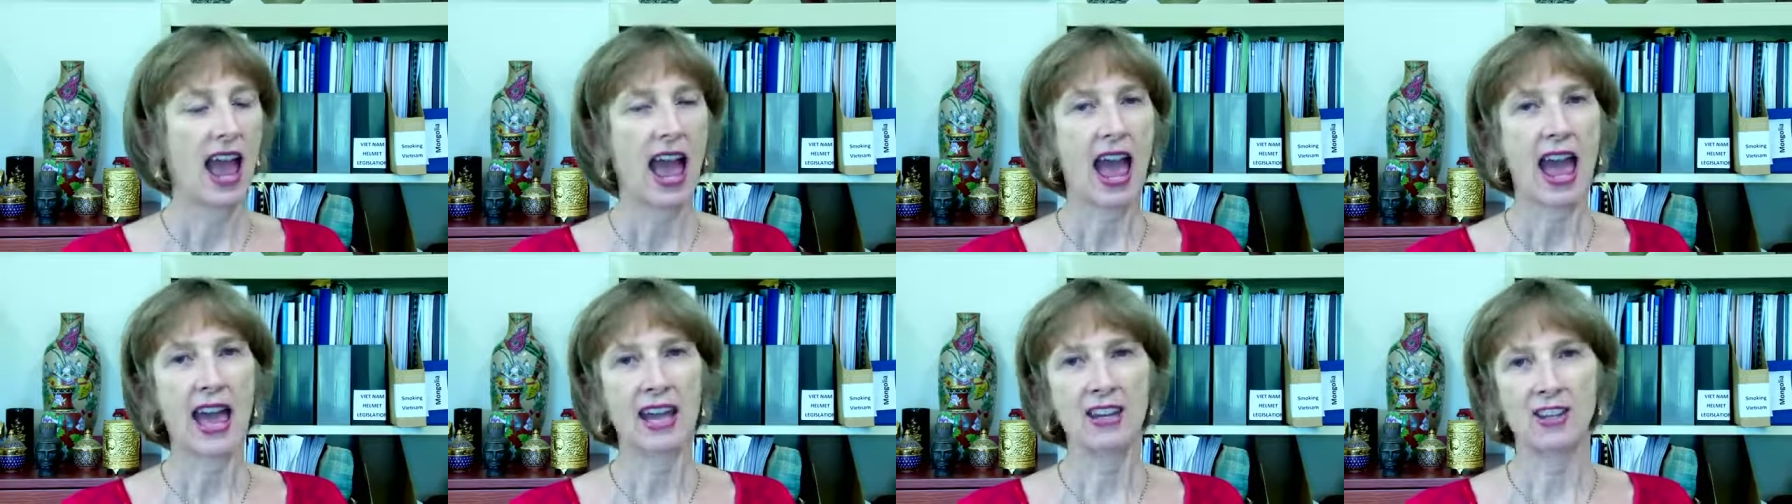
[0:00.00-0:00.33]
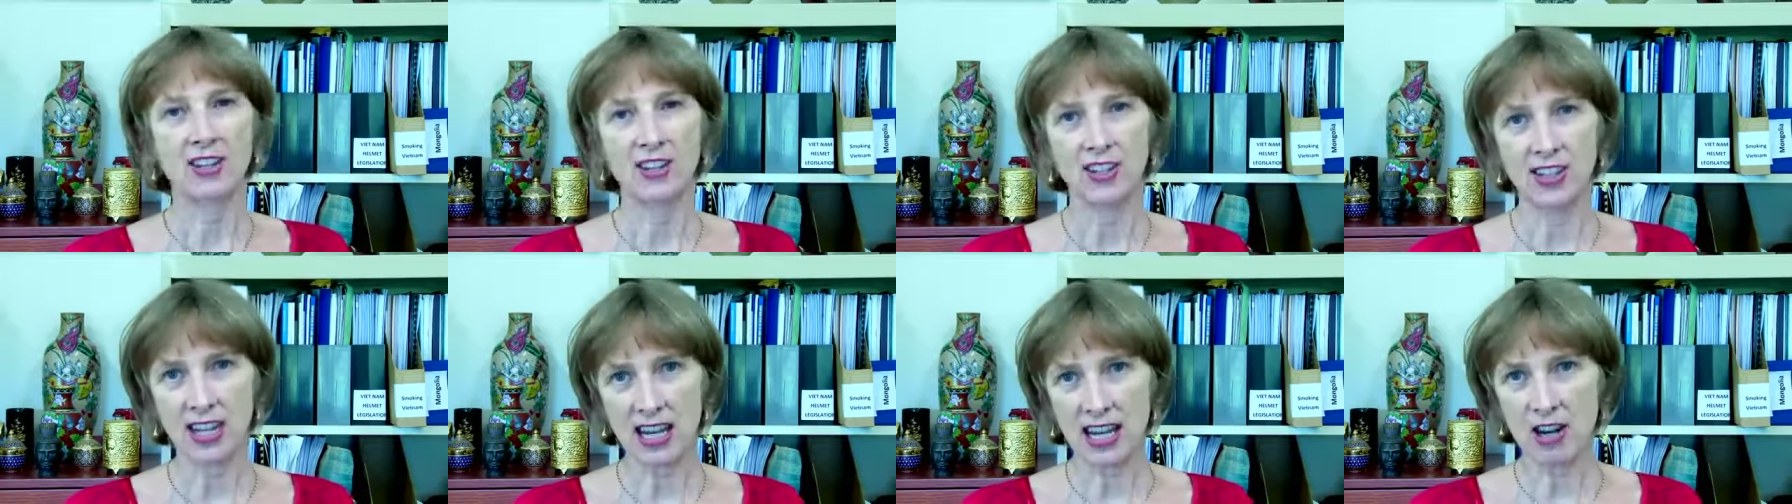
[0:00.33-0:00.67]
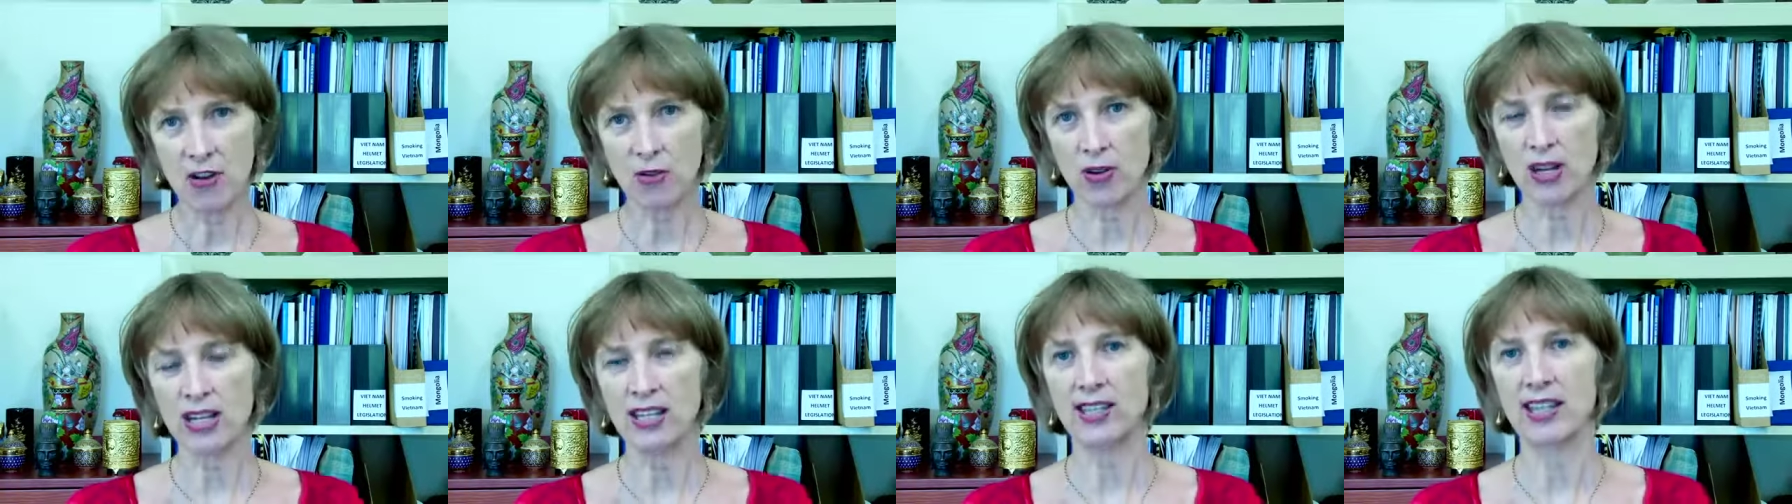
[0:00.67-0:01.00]
and
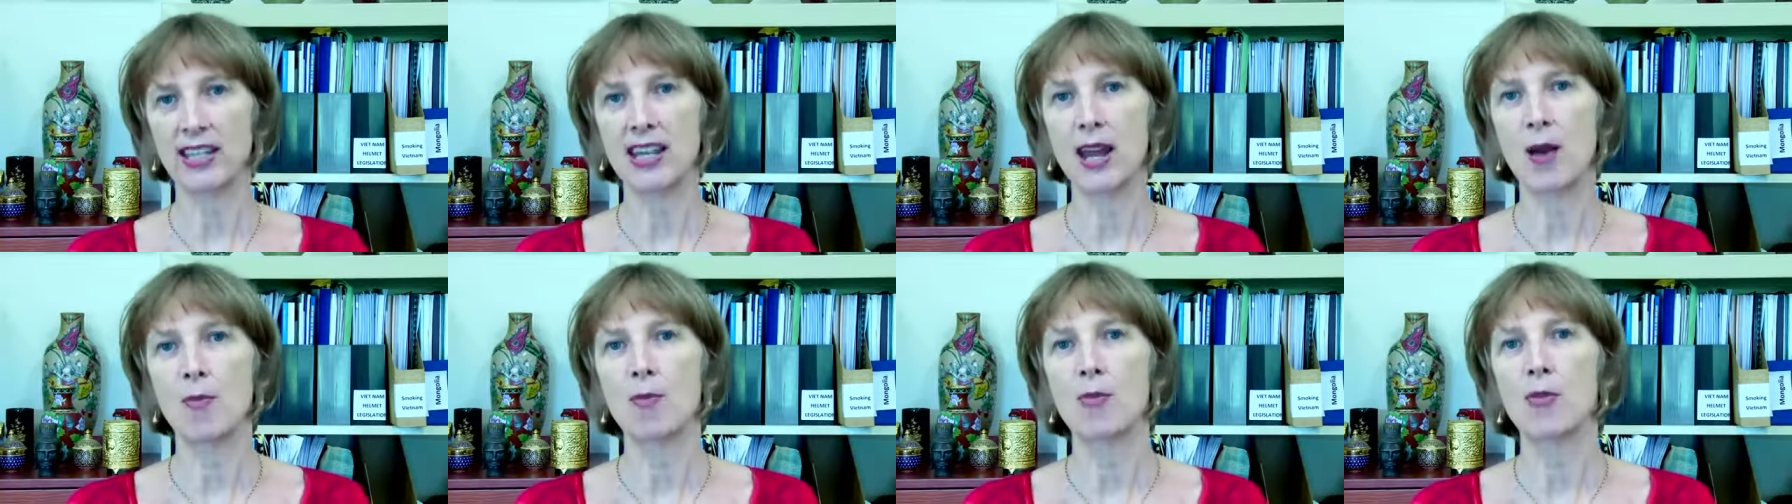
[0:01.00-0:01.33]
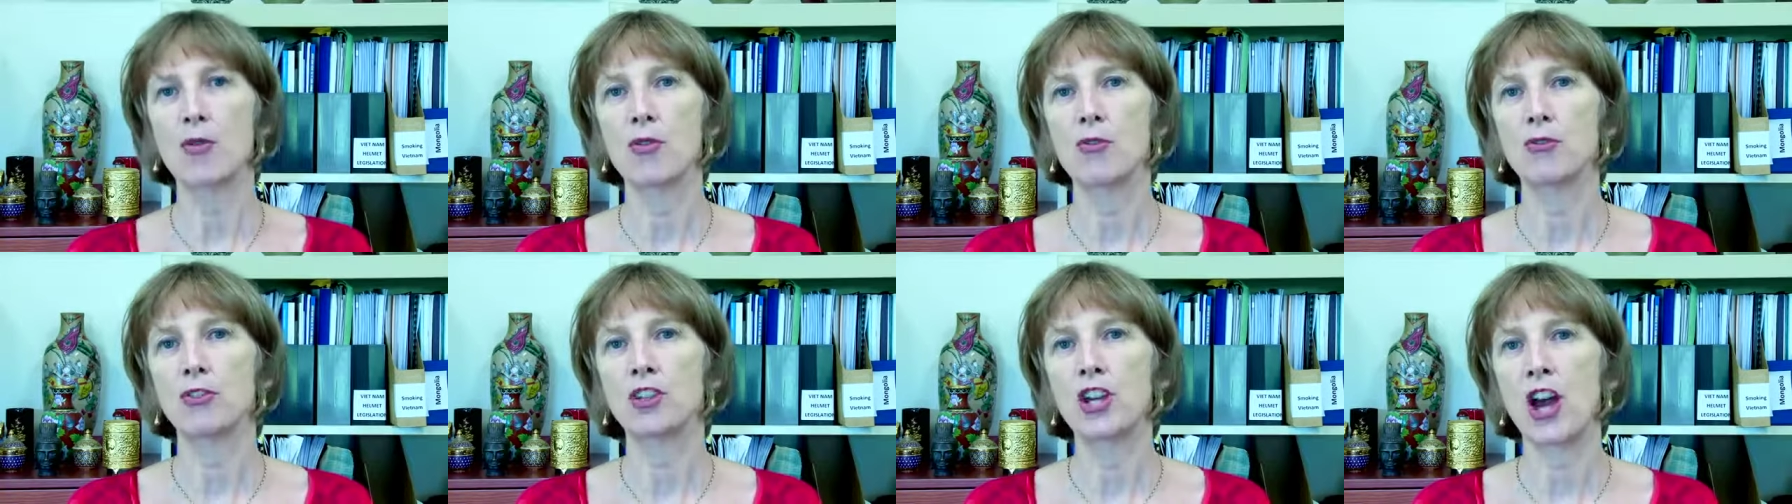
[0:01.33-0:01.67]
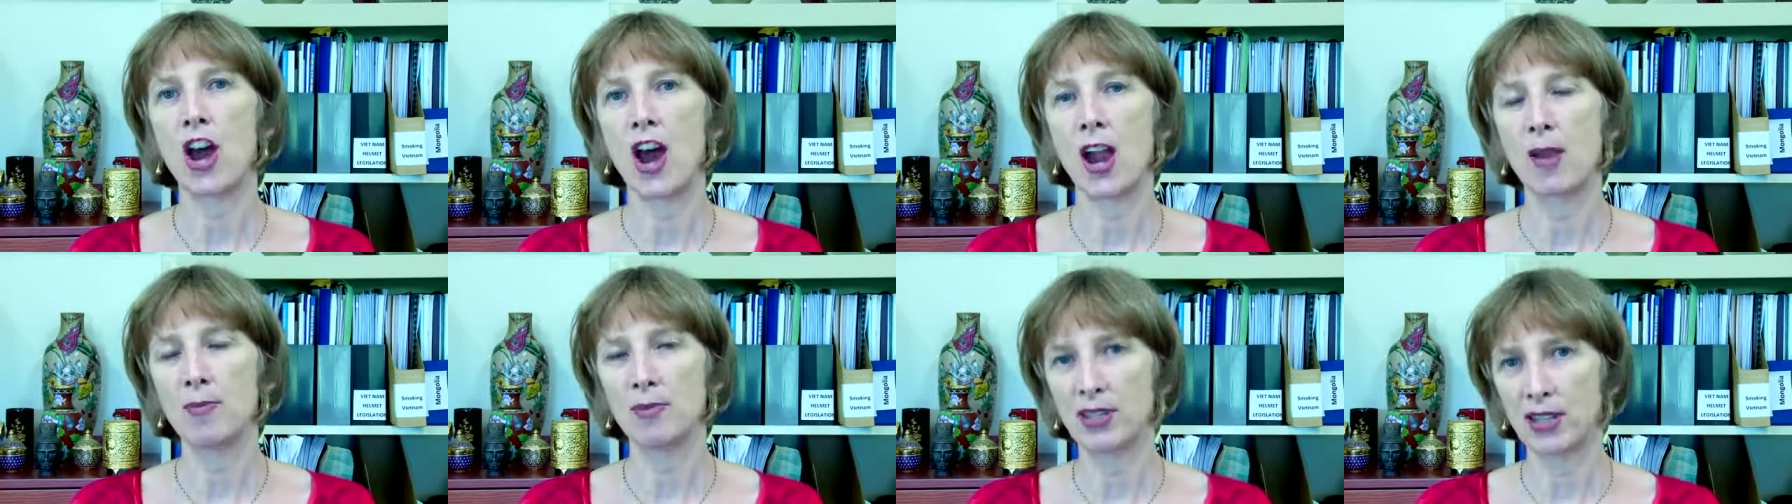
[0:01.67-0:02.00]
decrease the number of
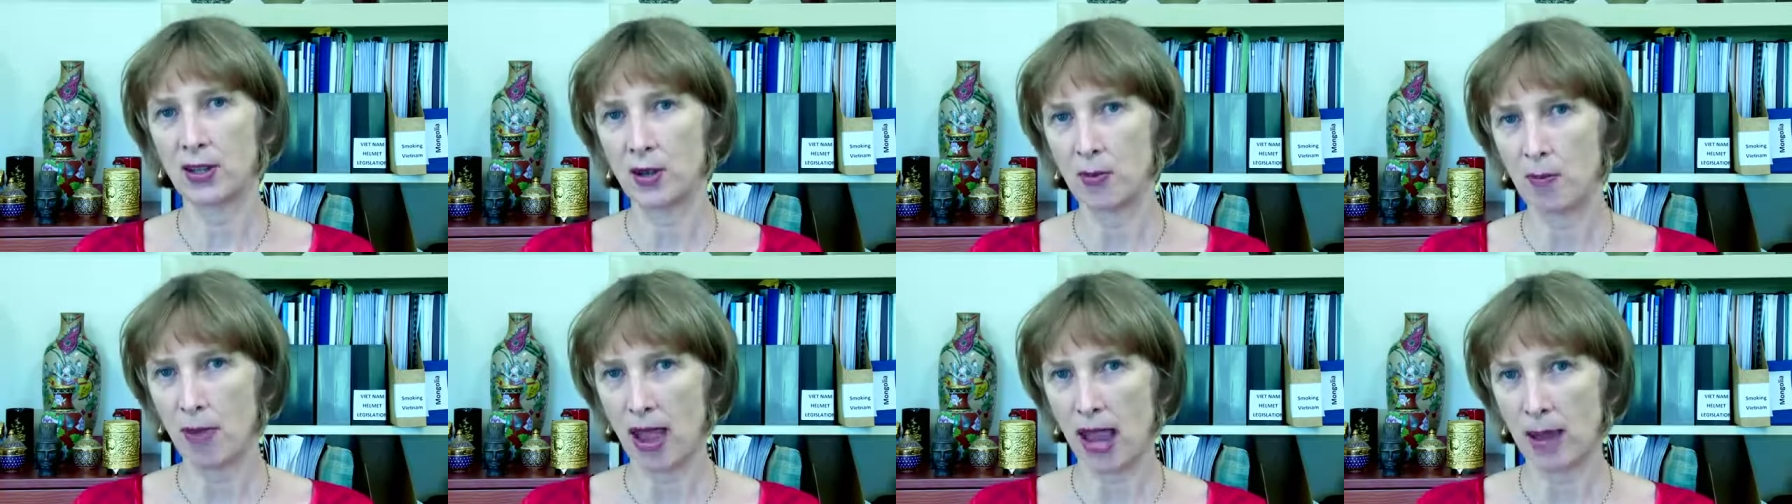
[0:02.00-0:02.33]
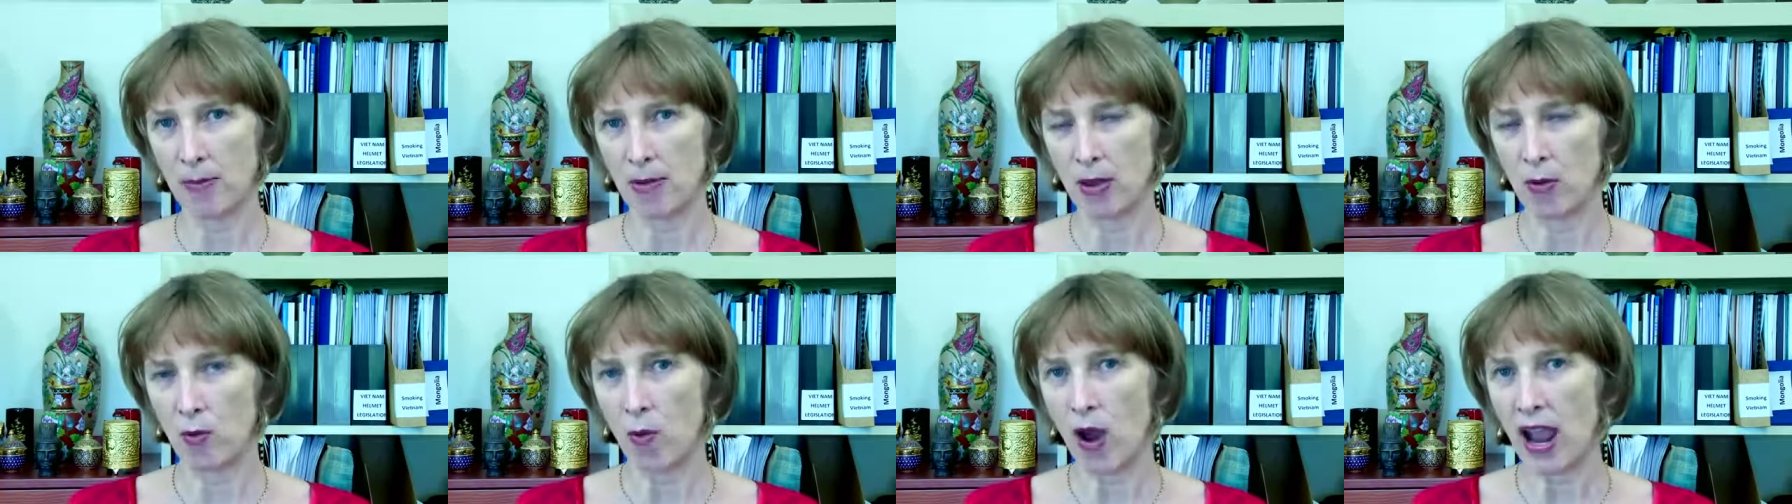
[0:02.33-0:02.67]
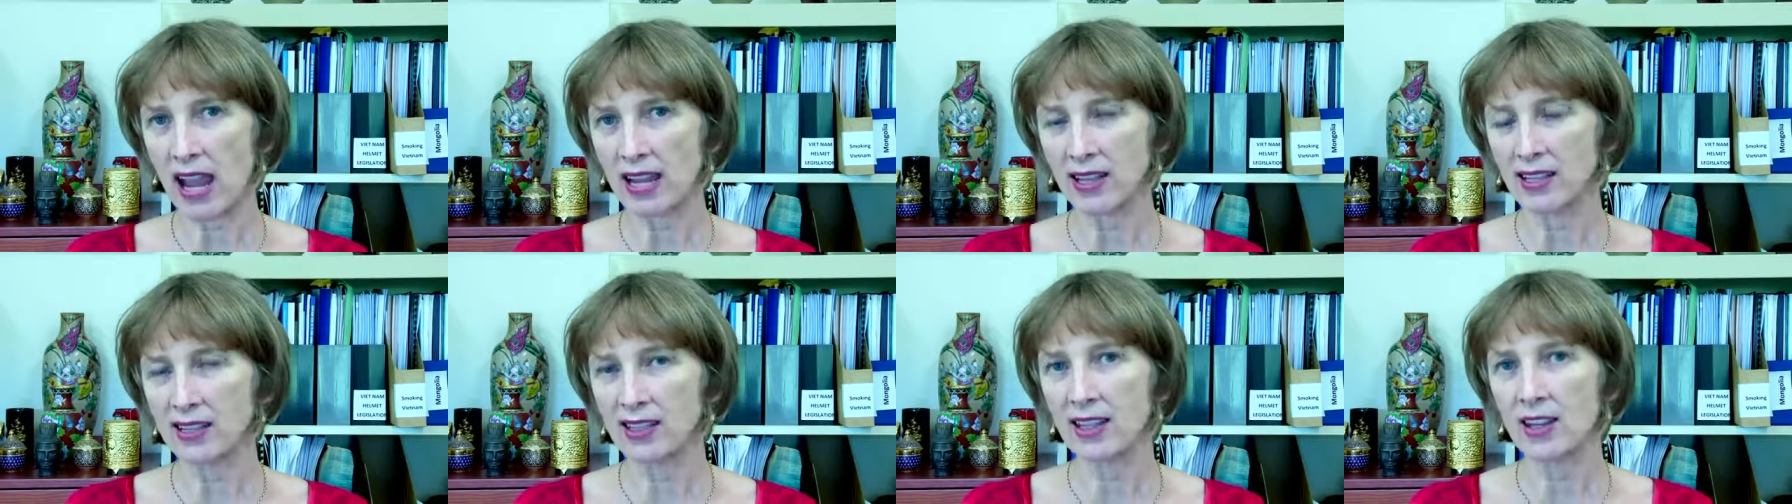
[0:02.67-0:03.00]
times that a baby
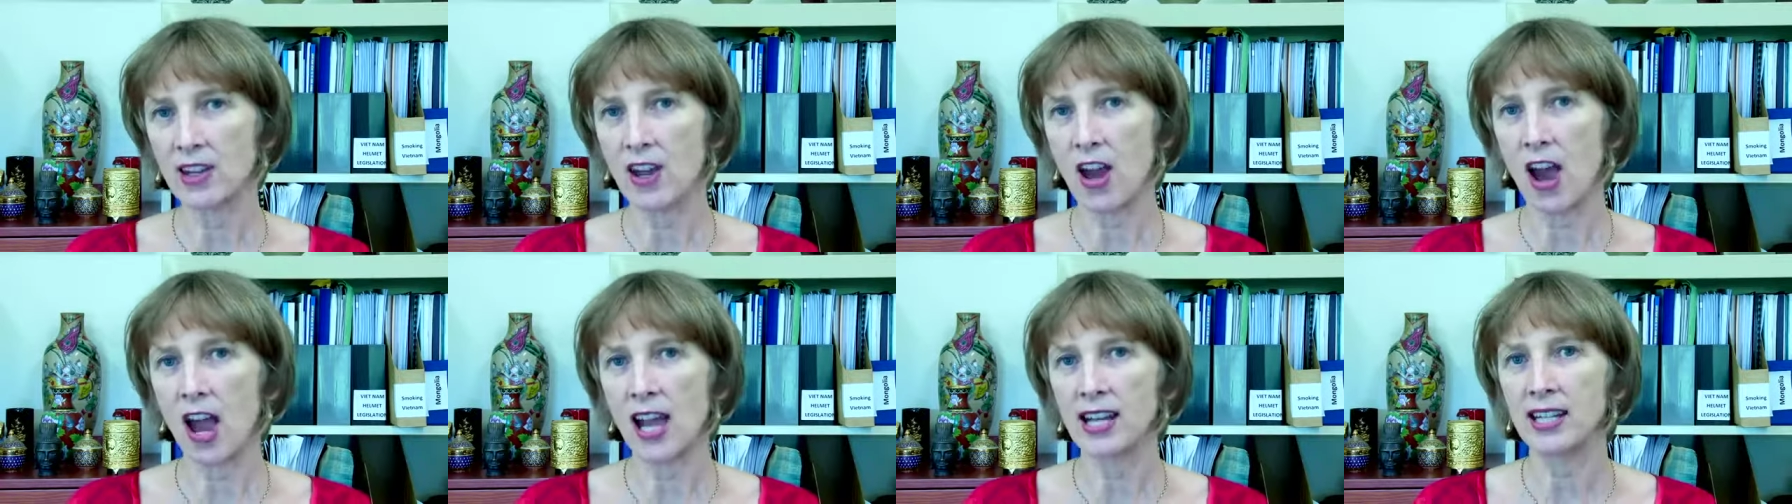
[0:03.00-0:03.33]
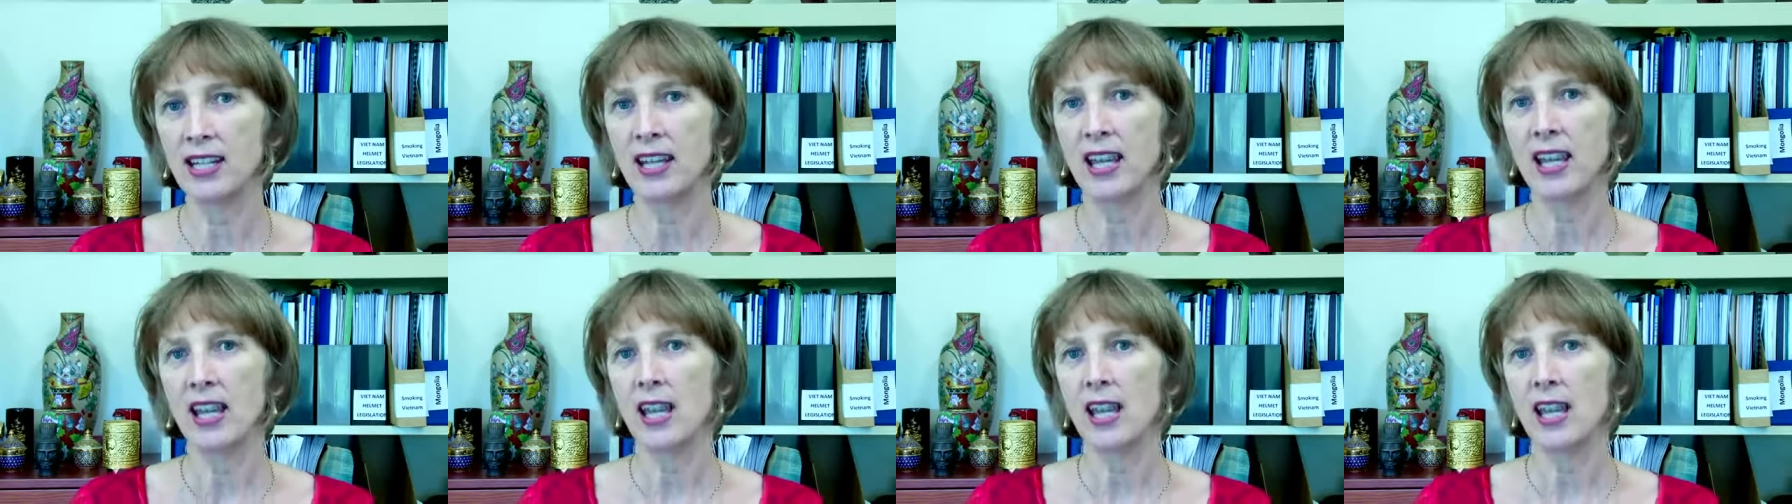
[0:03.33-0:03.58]
wakes at night,